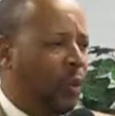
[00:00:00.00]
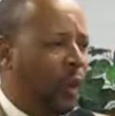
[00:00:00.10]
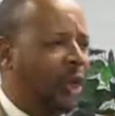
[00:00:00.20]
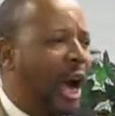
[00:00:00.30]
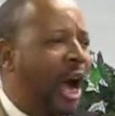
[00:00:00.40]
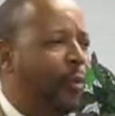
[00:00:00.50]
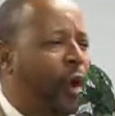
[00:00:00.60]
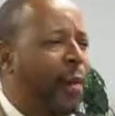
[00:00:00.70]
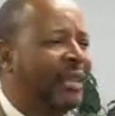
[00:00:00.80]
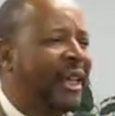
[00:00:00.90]
what God
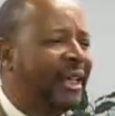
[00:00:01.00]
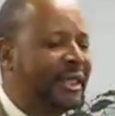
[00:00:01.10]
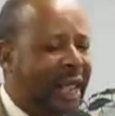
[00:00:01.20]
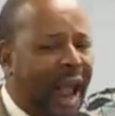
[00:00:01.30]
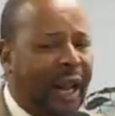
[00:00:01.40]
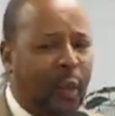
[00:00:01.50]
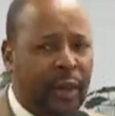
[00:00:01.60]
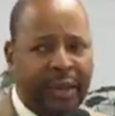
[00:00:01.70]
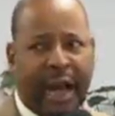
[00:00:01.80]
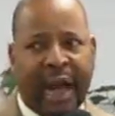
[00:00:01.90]
promised, exactly
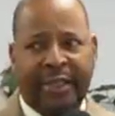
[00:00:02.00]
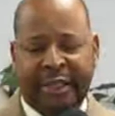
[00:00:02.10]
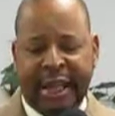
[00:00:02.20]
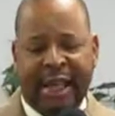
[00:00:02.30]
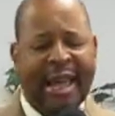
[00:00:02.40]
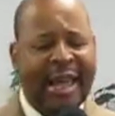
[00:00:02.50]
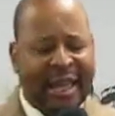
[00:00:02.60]
what God said,